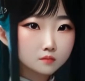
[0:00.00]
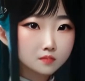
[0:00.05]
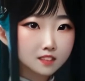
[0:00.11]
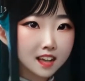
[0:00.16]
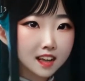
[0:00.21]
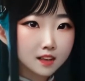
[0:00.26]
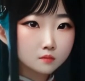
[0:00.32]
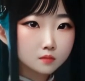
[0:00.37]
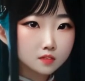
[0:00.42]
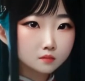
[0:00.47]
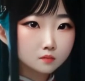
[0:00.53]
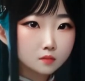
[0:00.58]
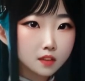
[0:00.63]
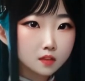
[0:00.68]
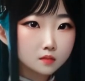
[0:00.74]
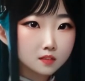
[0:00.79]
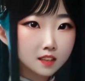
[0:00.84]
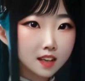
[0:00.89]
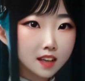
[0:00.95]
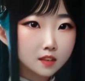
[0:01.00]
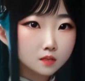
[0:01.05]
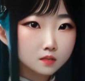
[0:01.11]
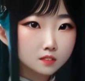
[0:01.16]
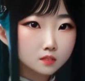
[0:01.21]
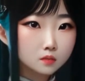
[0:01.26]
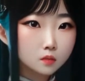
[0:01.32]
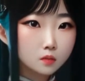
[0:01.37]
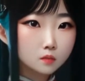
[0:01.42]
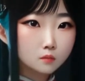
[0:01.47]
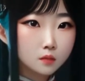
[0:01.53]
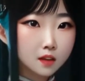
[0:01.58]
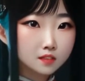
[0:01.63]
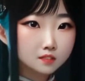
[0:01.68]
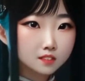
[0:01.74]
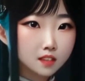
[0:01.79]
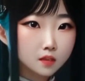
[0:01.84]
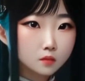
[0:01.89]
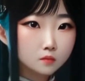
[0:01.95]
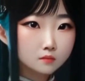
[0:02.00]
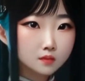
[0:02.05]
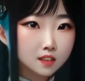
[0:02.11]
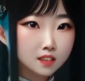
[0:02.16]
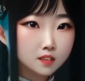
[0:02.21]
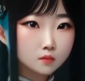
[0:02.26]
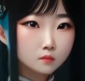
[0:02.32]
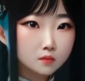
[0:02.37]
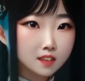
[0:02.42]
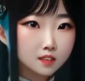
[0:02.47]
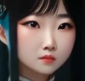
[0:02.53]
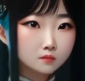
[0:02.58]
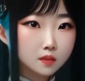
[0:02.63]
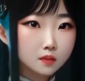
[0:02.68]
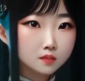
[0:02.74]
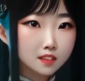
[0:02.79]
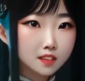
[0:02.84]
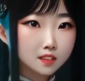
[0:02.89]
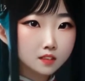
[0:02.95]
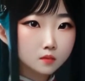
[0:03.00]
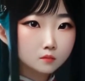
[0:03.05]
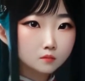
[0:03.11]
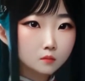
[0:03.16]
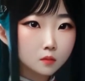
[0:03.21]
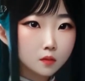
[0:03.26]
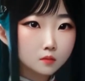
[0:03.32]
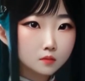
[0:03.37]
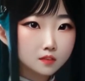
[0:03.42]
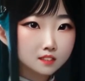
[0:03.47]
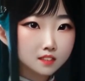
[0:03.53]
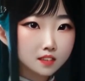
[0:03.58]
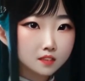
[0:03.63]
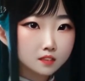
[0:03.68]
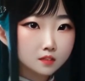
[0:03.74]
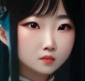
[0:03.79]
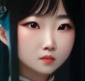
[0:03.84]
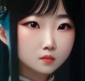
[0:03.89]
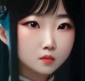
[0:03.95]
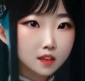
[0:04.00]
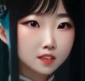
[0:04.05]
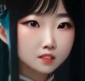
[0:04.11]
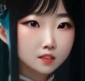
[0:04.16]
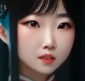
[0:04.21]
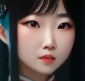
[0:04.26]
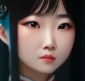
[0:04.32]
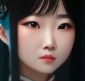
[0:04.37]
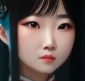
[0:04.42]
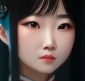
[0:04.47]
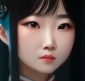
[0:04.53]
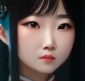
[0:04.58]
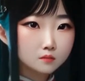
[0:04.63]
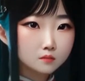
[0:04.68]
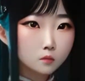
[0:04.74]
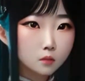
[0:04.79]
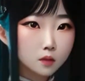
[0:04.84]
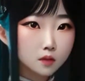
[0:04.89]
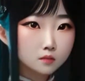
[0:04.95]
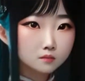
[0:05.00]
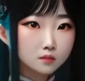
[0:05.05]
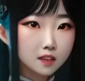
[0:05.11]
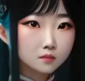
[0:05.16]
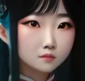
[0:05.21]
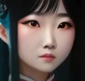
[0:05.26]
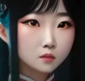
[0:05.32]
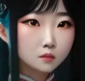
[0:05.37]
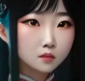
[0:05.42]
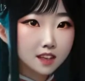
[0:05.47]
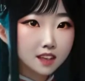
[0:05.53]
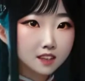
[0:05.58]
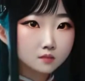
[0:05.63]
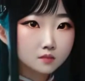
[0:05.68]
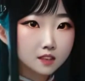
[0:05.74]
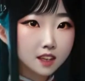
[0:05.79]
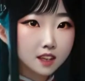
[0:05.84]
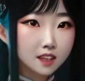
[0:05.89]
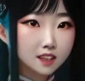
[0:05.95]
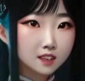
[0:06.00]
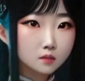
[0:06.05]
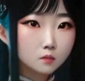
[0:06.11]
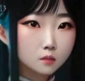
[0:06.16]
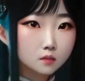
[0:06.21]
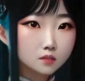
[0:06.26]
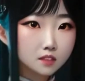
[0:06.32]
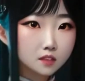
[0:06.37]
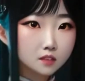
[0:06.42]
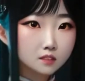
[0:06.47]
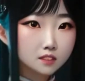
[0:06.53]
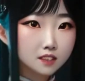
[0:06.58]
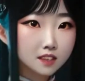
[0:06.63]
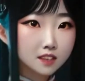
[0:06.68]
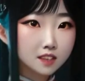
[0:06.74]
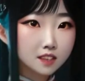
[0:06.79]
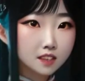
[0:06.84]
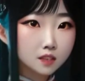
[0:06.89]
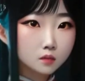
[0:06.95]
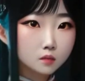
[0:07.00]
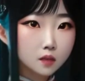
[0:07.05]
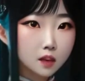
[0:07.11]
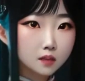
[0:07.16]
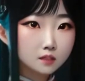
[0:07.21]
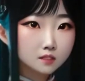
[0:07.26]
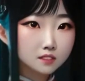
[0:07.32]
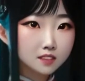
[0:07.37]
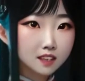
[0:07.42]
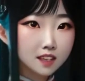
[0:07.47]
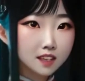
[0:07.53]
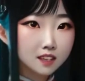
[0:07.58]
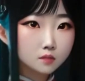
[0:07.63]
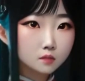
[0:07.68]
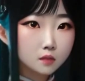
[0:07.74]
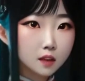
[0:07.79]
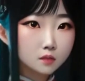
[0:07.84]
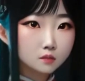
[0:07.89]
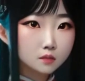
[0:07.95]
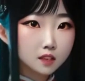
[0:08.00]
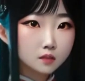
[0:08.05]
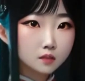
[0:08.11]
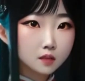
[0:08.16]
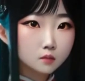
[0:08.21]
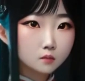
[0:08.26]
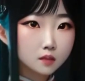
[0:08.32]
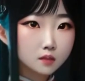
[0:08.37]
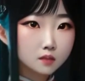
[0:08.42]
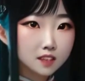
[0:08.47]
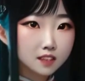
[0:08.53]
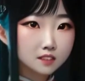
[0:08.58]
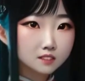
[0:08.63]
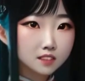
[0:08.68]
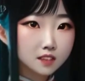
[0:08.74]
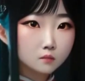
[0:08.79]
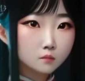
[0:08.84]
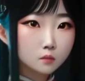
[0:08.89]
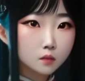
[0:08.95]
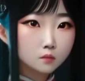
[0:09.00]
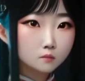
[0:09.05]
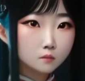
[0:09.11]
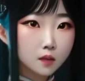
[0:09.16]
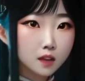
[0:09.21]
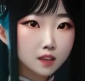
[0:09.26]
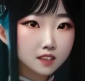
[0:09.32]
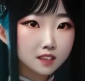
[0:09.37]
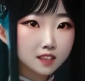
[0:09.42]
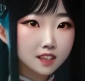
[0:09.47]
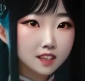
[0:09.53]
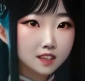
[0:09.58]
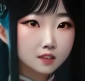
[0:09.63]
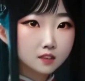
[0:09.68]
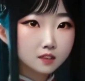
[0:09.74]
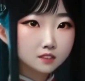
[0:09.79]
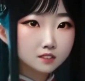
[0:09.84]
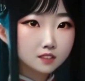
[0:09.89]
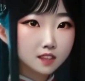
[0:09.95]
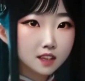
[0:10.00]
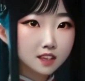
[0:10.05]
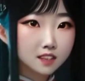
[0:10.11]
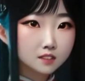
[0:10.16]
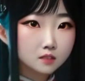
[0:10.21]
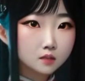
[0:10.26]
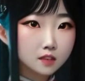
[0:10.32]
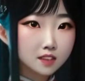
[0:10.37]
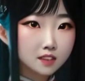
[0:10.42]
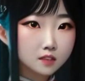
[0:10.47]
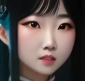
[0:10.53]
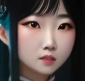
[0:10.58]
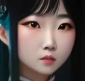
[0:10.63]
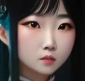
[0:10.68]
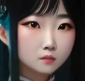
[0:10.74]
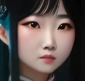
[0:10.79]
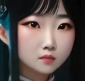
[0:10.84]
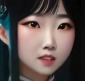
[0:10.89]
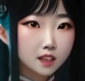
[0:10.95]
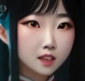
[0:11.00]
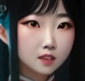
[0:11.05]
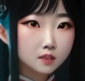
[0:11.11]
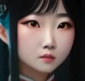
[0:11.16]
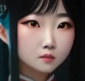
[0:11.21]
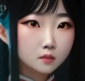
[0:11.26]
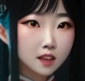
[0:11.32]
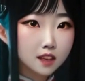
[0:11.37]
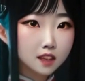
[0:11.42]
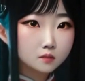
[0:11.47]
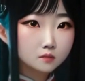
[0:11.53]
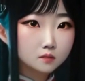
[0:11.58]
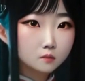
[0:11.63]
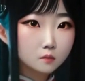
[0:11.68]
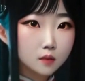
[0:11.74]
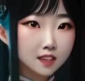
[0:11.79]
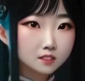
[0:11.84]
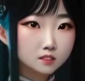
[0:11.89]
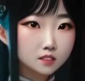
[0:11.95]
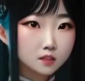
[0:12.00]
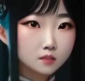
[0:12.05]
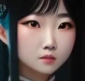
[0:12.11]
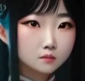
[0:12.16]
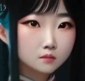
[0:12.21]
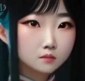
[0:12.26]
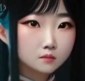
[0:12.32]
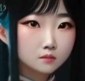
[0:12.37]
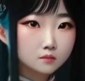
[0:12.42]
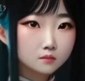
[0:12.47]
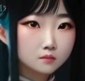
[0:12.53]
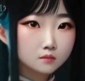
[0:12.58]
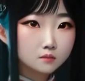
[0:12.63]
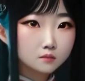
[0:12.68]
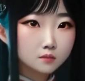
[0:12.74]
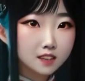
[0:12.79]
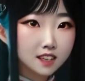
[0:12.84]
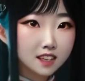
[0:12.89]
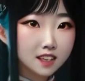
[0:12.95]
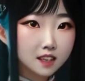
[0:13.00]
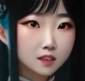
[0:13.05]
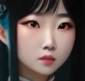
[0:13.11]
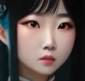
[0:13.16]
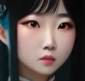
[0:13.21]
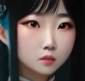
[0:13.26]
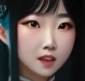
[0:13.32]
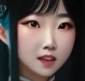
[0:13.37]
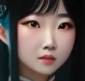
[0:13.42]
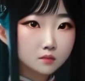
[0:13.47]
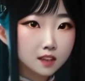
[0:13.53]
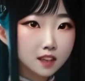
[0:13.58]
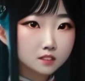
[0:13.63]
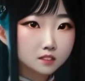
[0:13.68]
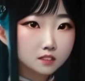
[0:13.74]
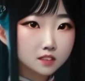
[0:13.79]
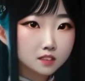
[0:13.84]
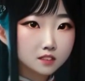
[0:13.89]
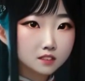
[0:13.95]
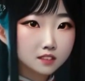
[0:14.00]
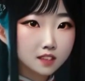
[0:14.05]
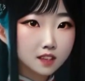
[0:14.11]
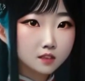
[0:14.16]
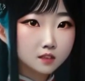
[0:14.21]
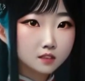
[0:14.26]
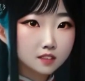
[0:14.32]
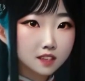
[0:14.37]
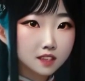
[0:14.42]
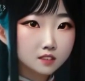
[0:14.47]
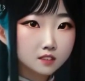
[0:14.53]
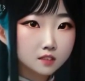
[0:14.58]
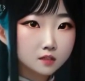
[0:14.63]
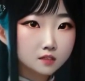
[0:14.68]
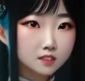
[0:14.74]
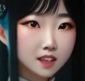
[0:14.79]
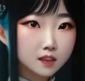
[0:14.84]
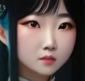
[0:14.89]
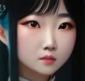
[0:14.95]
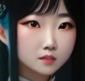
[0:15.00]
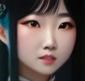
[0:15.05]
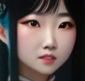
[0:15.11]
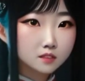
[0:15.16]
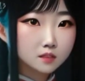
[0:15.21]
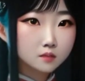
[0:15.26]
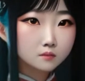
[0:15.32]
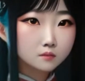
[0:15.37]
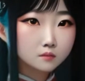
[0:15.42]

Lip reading: The atmosphere in the house grew oppressive, and Amelia felt an overwhelming sense of dread. One fateful night, unable to contain her curiosity any longer, Amelia stumbled upon a hidden staircase leading to a forgotten part of the mansion. The air grew heavier as she descended into the depths.